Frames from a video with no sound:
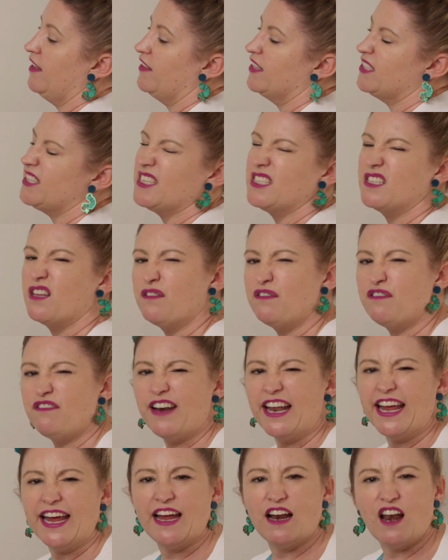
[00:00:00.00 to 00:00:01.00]
This is the
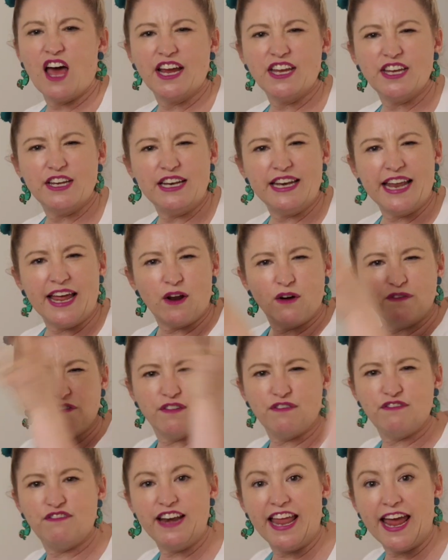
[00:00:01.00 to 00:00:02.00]
flare like you'd let off a
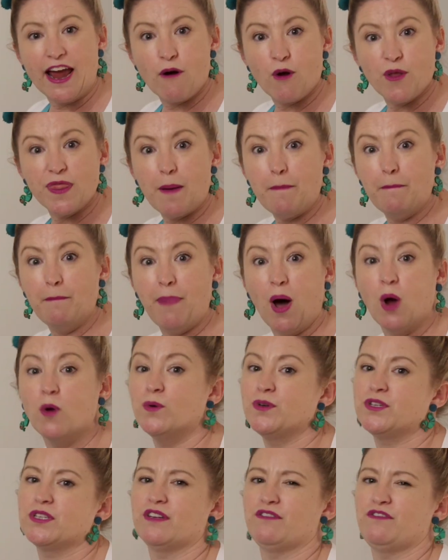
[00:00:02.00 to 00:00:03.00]
flare on the
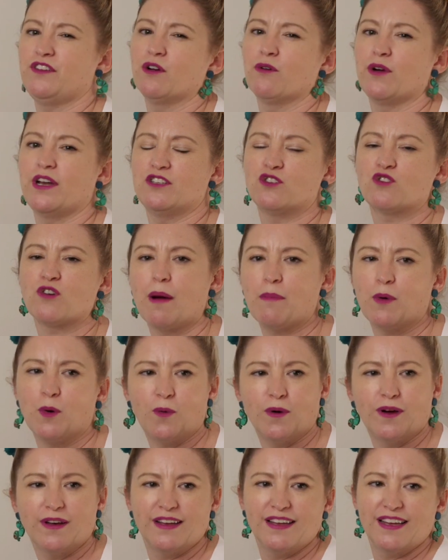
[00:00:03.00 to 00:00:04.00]
boat if you're in trouble.